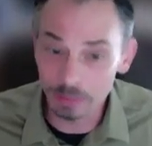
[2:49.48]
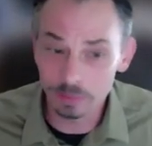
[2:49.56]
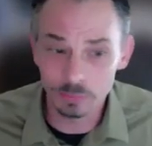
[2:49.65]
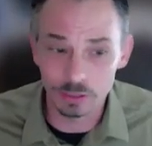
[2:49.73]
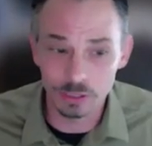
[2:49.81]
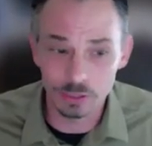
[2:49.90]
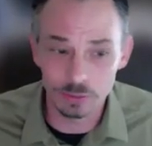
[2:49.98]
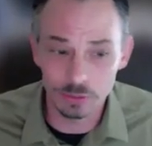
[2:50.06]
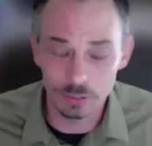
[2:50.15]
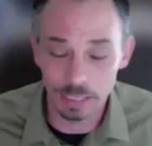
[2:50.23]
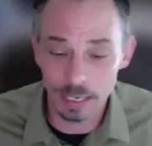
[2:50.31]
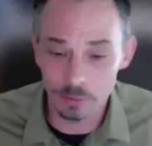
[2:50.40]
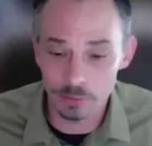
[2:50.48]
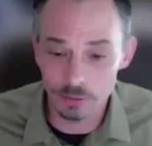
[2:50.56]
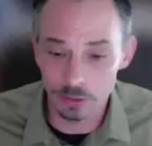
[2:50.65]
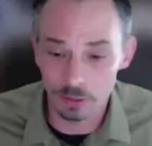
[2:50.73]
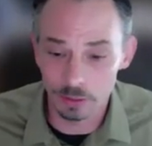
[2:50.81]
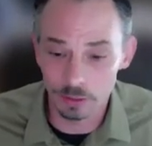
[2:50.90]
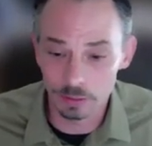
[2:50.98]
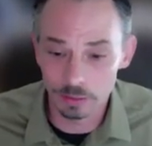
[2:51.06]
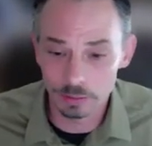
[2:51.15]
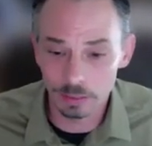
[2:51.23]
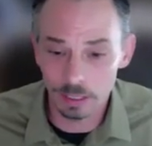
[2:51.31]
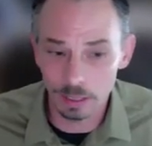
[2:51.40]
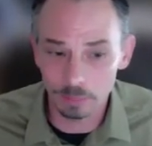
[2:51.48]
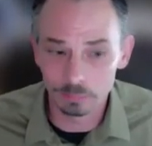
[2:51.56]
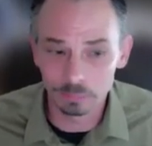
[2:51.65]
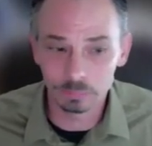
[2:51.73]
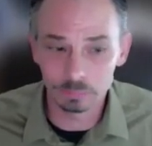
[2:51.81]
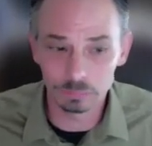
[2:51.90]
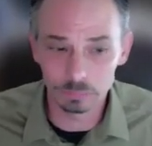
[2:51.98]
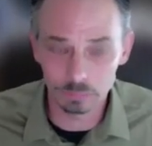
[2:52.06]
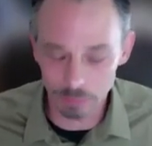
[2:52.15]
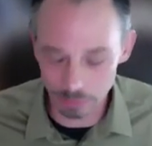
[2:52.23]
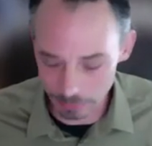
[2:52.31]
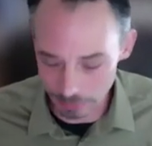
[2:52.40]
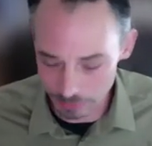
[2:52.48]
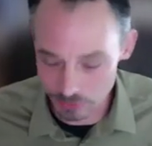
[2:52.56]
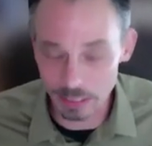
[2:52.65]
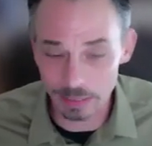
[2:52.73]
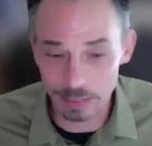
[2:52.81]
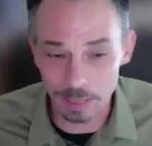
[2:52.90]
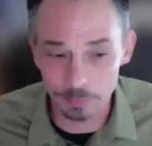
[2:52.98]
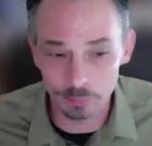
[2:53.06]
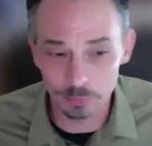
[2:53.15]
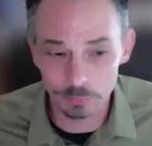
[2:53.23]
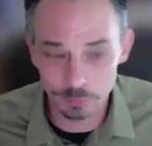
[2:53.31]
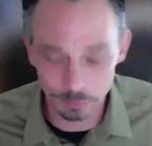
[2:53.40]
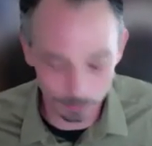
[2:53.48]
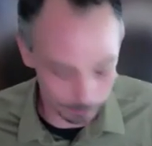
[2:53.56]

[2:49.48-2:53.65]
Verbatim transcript: which used to house our um, uh, state capital for